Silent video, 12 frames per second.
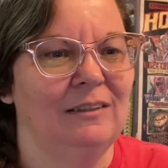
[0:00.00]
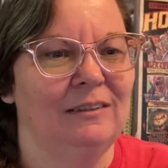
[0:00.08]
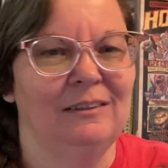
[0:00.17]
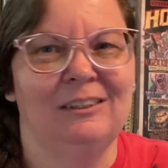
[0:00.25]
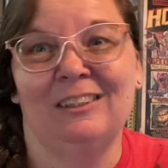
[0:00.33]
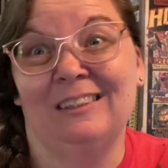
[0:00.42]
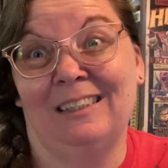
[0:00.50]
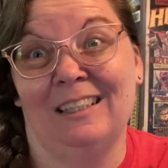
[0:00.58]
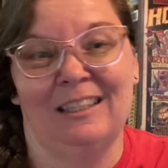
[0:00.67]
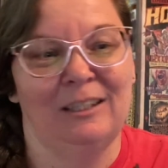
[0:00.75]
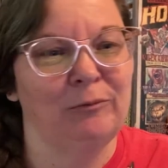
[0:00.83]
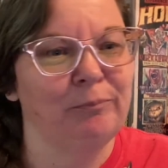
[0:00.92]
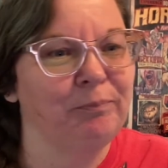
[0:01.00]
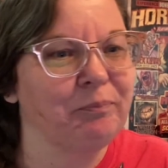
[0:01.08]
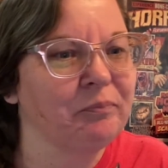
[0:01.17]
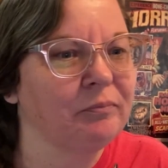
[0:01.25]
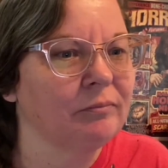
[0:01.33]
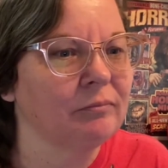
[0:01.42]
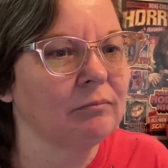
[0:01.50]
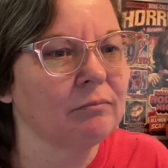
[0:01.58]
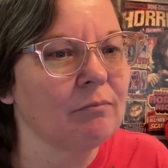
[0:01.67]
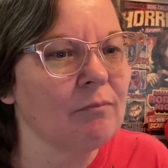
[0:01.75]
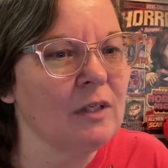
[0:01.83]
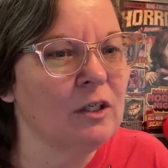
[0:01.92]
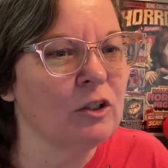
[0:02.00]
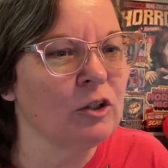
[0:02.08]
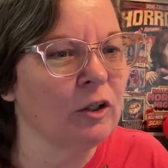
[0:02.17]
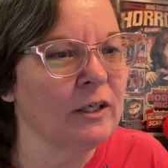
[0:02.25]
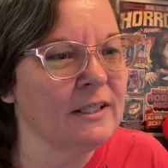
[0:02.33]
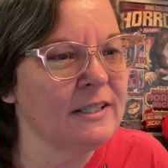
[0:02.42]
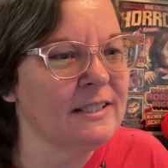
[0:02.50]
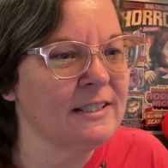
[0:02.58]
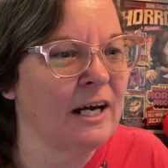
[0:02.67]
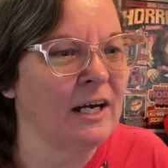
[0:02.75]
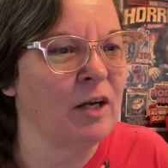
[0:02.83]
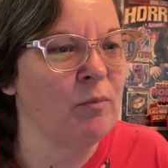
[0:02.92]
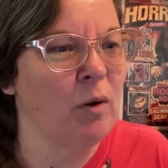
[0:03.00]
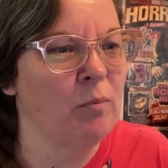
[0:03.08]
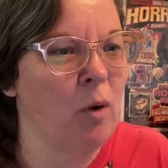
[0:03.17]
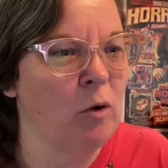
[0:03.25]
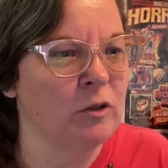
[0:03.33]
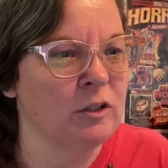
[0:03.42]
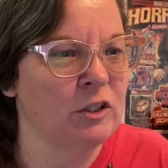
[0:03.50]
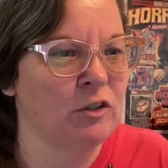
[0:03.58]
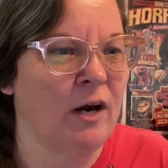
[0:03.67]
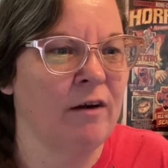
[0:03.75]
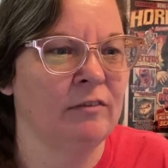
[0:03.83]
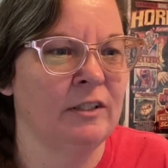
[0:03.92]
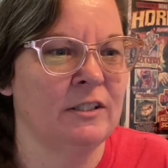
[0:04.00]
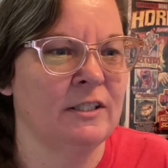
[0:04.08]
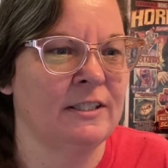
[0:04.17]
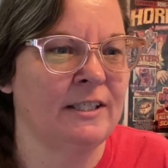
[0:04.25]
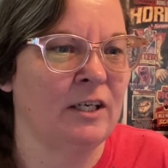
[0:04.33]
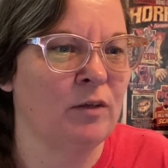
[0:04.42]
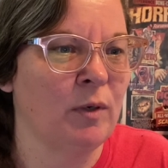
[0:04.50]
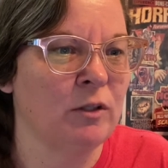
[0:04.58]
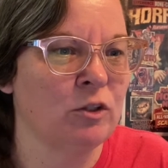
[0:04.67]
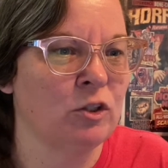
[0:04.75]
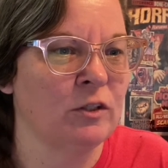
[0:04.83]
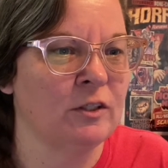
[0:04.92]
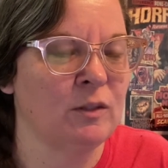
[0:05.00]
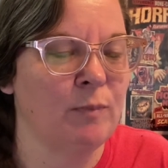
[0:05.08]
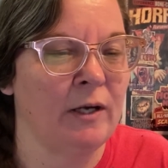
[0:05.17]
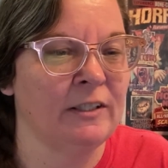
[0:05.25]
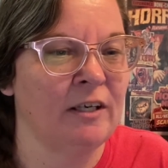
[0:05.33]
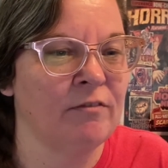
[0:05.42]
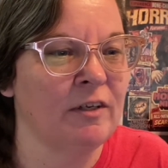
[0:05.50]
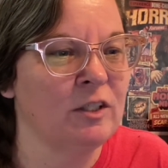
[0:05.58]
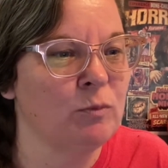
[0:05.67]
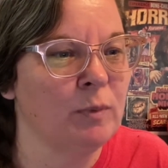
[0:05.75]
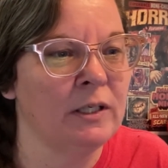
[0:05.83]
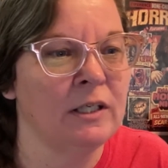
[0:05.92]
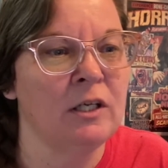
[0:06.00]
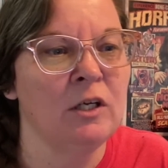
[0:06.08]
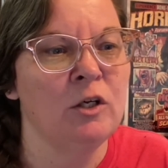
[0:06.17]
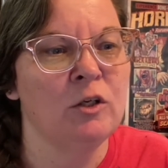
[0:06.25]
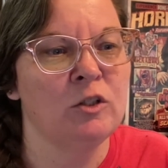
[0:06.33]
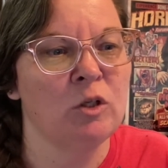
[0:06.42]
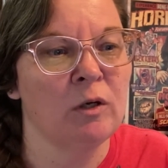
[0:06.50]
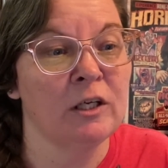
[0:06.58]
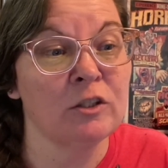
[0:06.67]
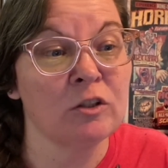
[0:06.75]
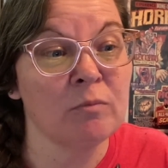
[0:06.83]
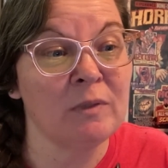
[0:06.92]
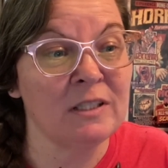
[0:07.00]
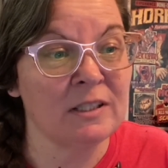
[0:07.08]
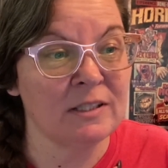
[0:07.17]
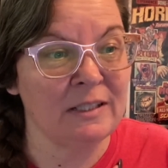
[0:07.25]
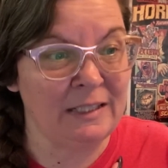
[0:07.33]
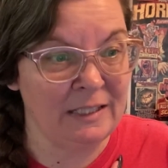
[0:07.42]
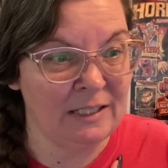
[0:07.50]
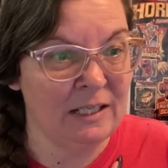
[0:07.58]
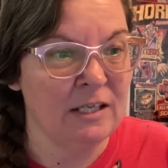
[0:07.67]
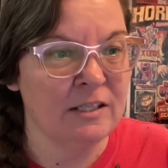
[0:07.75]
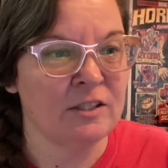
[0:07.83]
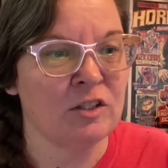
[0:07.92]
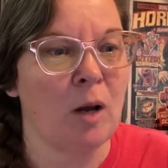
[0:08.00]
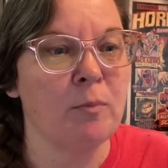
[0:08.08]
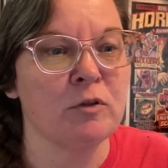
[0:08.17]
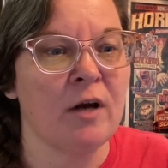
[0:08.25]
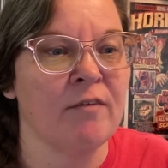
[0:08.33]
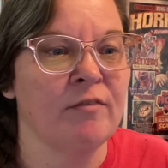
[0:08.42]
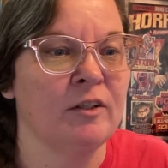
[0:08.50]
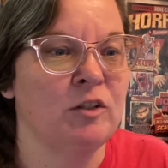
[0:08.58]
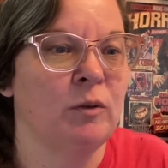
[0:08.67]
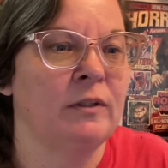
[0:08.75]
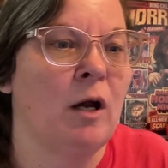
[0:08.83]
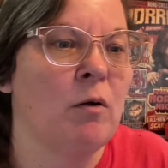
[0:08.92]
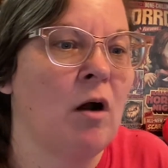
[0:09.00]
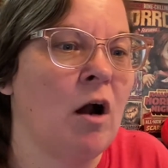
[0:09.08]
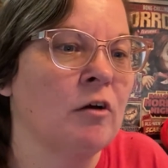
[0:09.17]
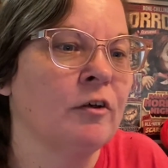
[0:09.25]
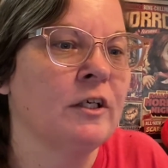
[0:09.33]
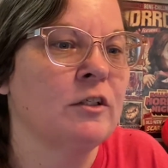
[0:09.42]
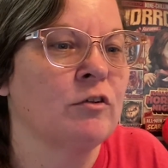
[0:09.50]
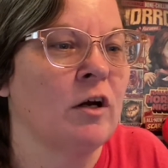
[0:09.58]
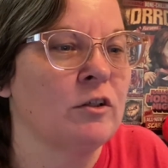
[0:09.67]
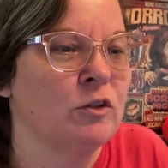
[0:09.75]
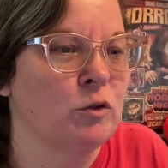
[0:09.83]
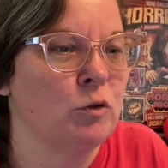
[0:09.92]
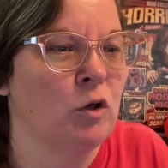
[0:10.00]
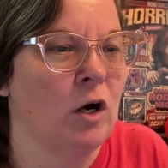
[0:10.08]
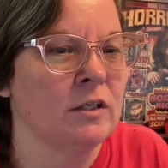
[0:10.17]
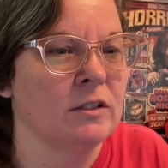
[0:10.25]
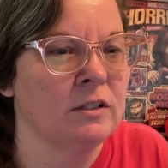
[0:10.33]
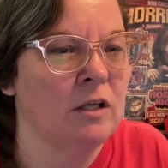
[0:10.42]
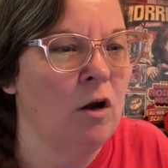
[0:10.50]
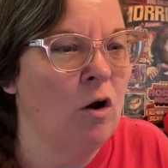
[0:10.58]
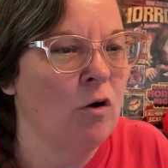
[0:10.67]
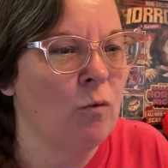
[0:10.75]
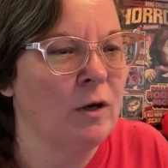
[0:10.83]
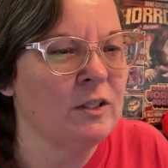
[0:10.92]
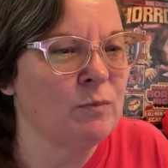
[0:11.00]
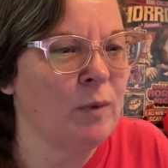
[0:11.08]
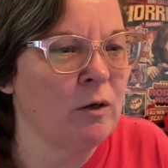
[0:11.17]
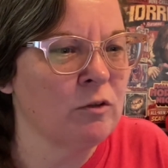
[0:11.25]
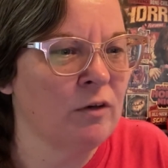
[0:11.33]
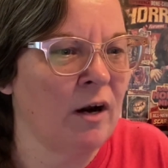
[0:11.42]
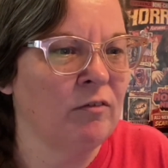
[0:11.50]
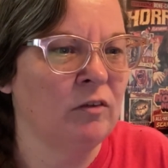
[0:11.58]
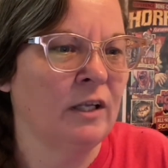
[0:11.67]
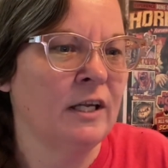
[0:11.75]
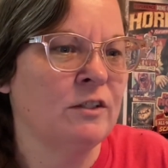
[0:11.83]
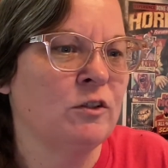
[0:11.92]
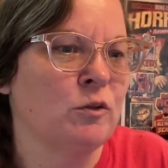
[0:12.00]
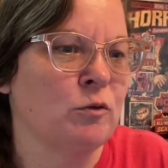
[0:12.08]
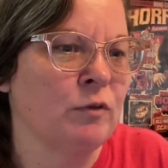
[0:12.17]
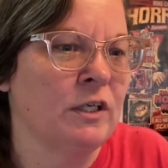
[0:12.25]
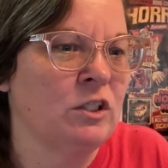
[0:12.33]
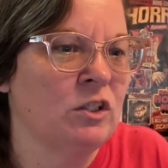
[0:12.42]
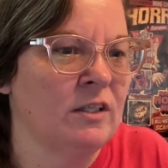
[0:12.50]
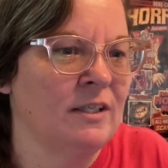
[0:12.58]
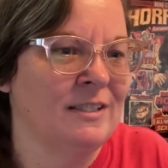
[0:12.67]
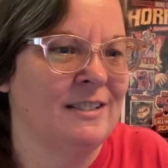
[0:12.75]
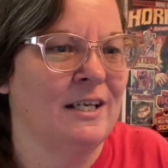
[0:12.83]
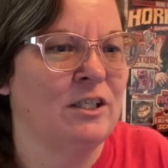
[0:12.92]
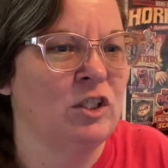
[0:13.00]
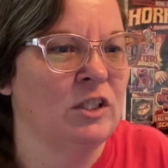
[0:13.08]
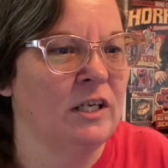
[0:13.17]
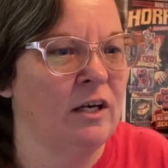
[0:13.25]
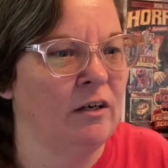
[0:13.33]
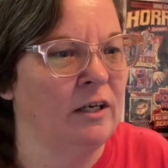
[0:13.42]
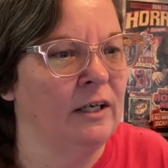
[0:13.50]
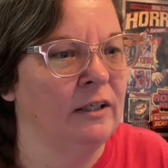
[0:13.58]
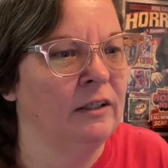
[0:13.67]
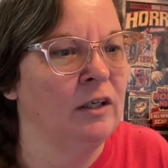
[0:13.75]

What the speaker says: she's teething. During this time, motorists traveling to Sanibel should expect FHP to intermittently stop traffic to allow concrete trucks to cross westbound travel lanes to reach the staging area.